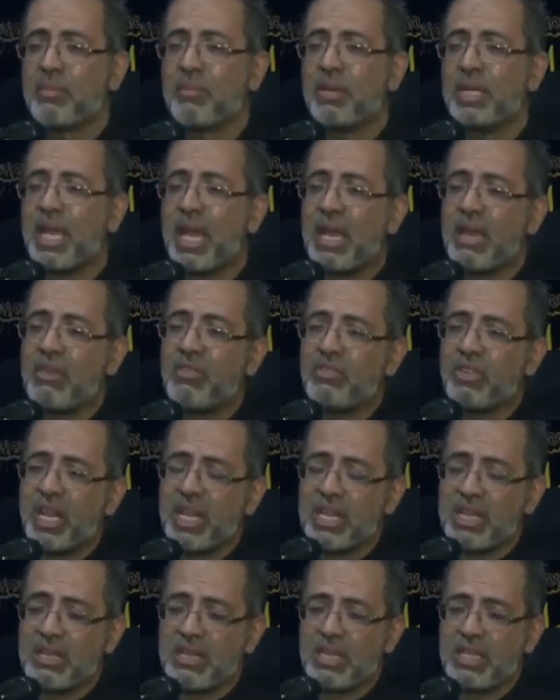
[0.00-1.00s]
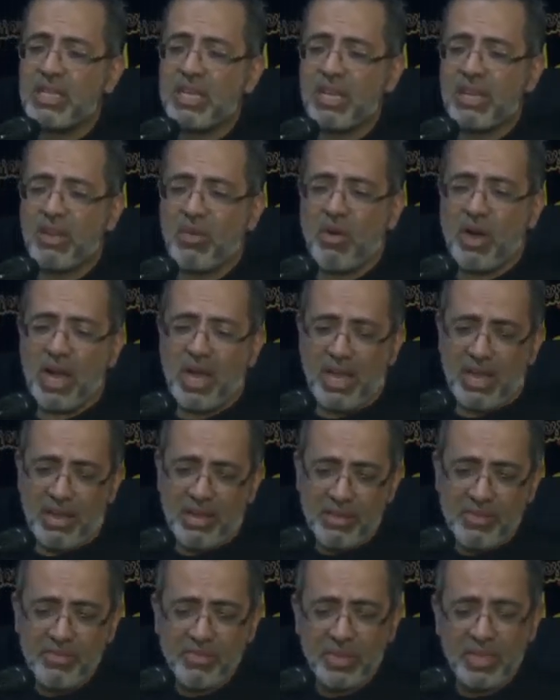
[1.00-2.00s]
But I have read another riwaya